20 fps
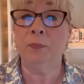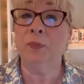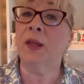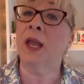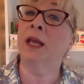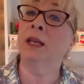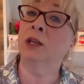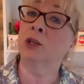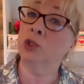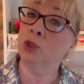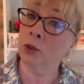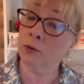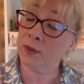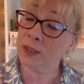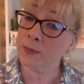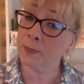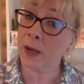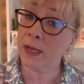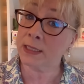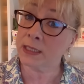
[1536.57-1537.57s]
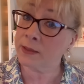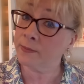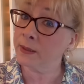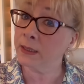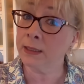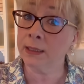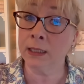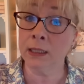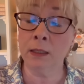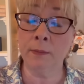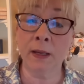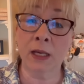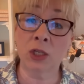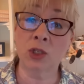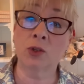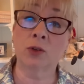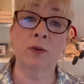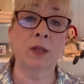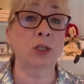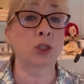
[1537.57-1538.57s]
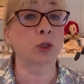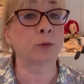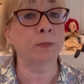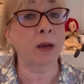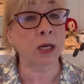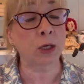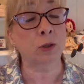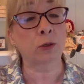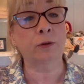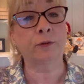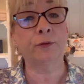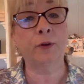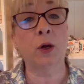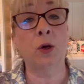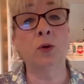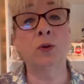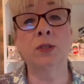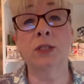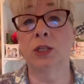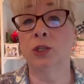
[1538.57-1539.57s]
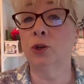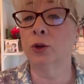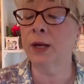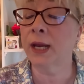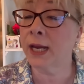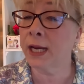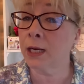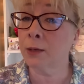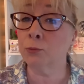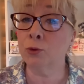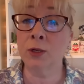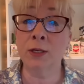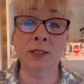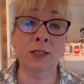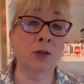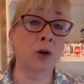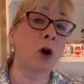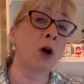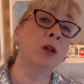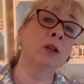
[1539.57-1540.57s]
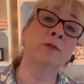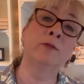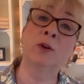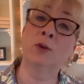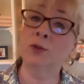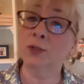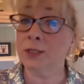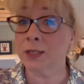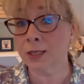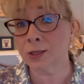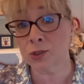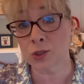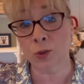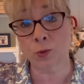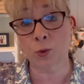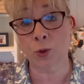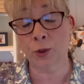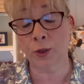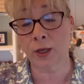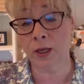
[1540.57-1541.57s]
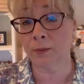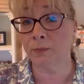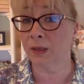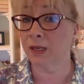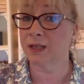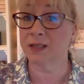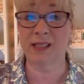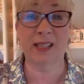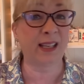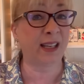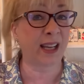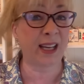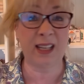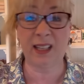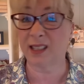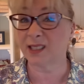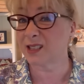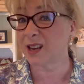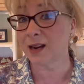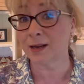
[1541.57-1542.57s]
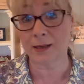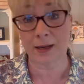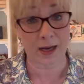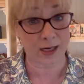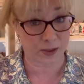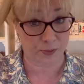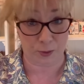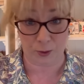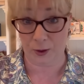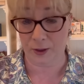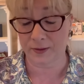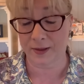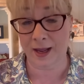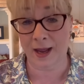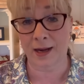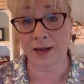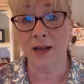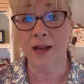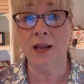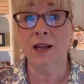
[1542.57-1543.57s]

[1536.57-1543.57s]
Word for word: And it's your responsibility to make sure that your microphones and your cameras and all of those things are working, because Elaine is not an expert at that.